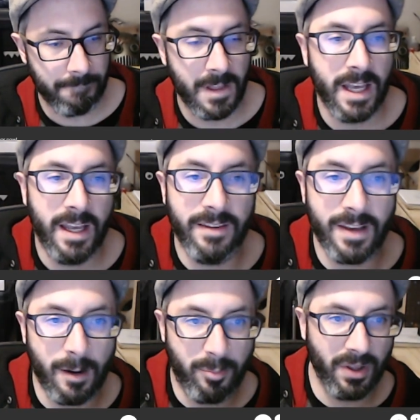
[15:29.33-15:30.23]
he's
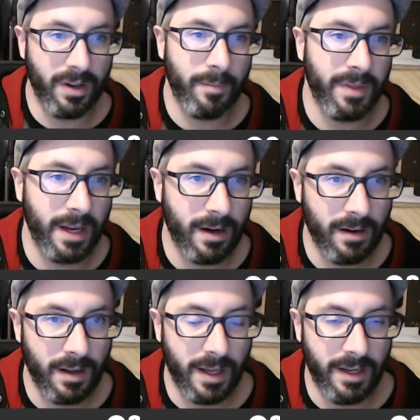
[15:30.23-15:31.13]
got a build up
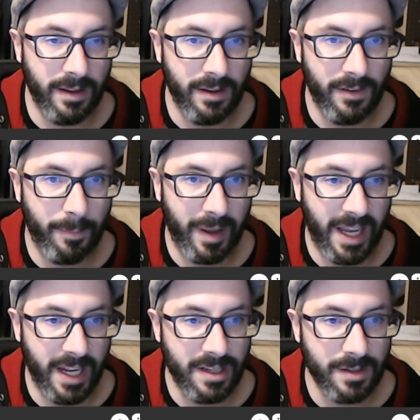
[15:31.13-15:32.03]
there on his
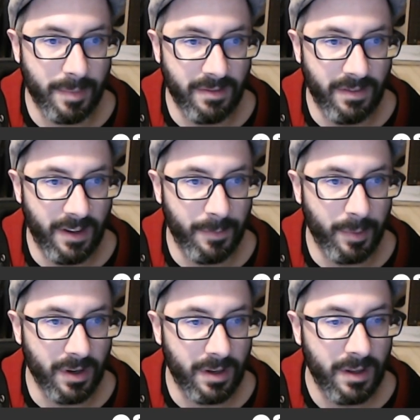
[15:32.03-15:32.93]
page up on
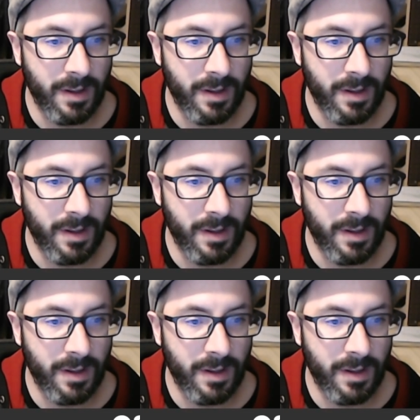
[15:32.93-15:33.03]
Facebook.